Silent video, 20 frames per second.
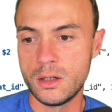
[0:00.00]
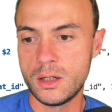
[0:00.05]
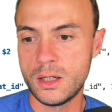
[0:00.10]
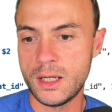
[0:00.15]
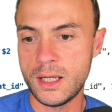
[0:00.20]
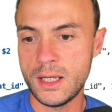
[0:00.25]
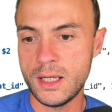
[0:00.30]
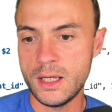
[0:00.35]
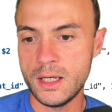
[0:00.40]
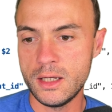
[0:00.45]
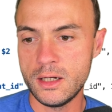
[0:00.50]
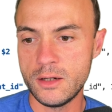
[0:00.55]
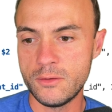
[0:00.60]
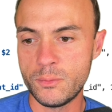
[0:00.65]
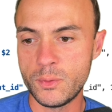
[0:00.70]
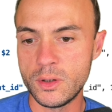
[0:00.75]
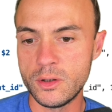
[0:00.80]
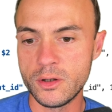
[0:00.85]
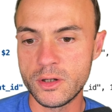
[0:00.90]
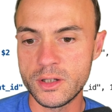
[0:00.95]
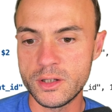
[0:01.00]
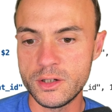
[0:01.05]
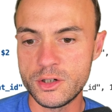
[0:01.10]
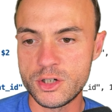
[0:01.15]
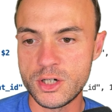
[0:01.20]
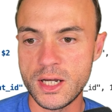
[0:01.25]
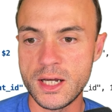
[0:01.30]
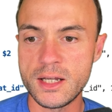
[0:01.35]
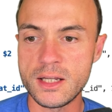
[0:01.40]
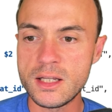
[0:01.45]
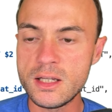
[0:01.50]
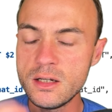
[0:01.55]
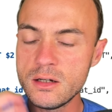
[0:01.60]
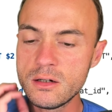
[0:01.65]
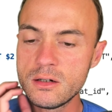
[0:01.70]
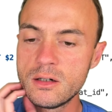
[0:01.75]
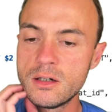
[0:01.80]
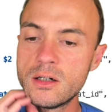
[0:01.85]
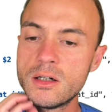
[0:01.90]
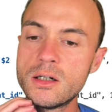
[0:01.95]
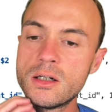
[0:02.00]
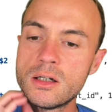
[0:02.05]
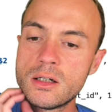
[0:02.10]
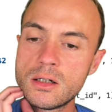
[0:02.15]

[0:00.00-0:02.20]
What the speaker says: And if we look at the chat here,